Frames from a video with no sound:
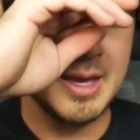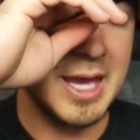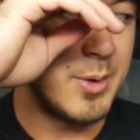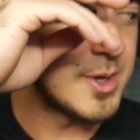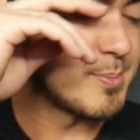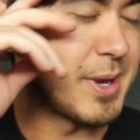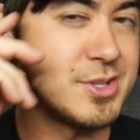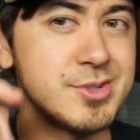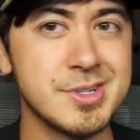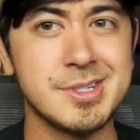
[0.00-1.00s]
anyways,
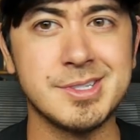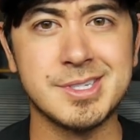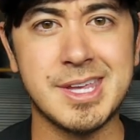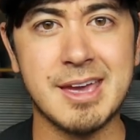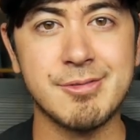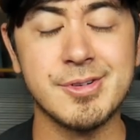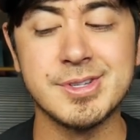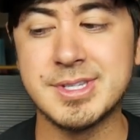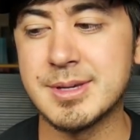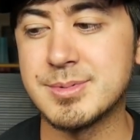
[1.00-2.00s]
patrons get
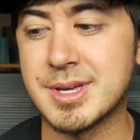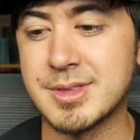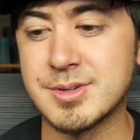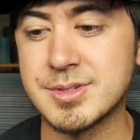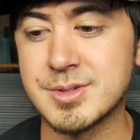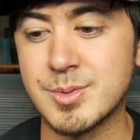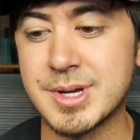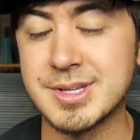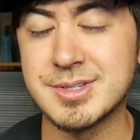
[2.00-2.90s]
first dibs on those as well.